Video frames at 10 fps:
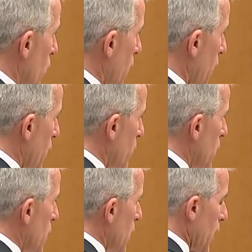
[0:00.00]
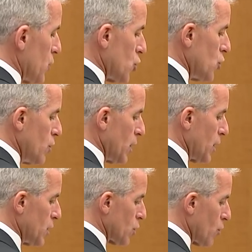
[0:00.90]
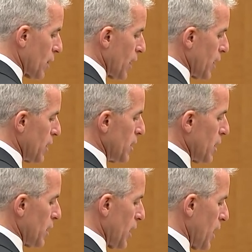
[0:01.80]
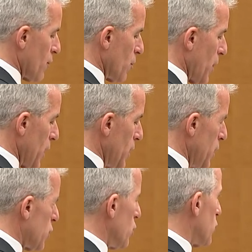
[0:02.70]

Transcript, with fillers: game and shooting is okay and that everybody needs to